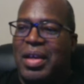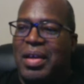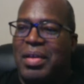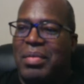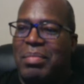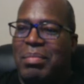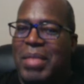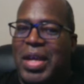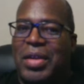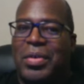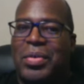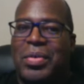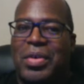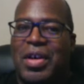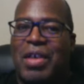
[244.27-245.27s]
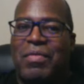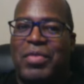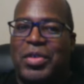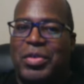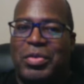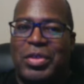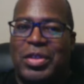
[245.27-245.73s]
medical
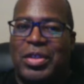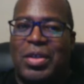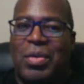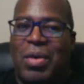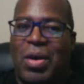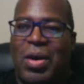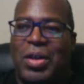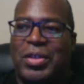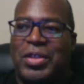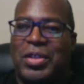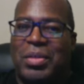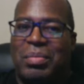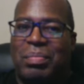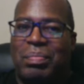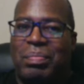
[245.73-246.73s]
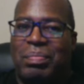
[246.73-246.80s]
coverage was so awesome.